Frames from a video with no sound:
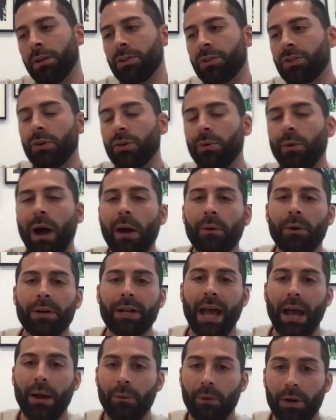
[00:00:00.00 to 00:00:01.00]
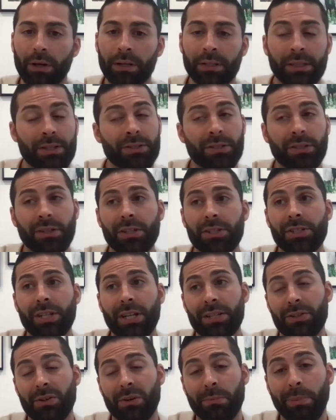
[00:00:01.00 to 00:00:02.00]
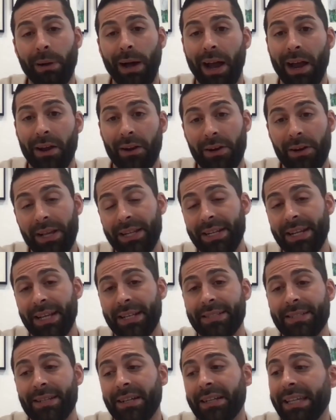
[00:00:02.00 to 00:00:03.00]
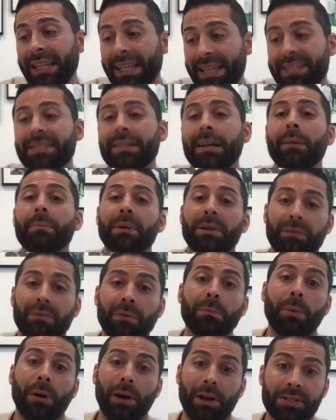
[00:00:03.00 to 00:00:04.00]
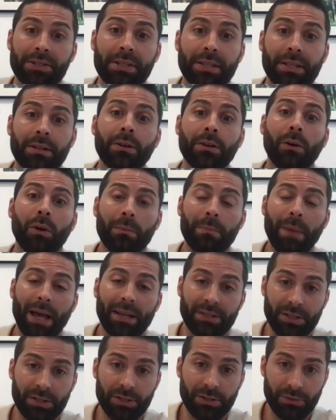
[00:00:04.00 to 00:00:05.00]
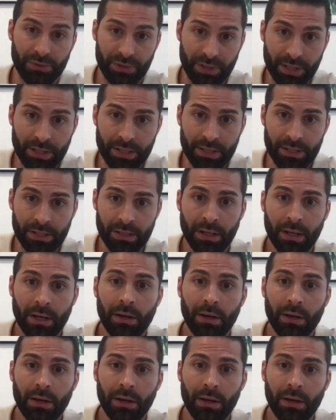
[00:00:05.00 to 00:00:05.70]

to our network. There's a good chance your buyer in Nantucket is coming from Boston or Massachusetts.